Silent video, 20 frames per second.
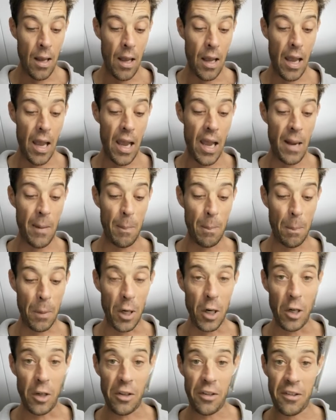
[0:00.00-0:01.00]
and
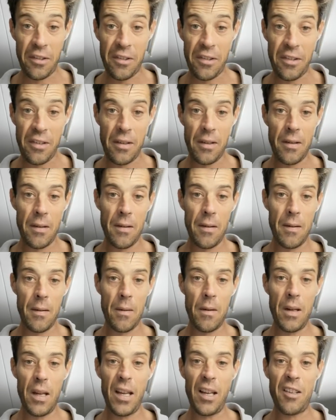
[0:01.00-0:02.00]
bursts,
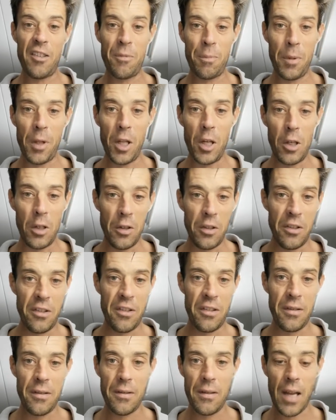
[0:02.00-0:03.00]

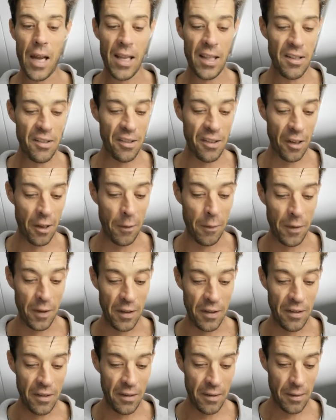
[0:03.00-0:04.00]
explodes at the
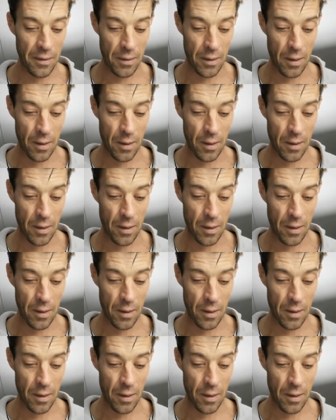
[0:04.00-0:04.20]
surface.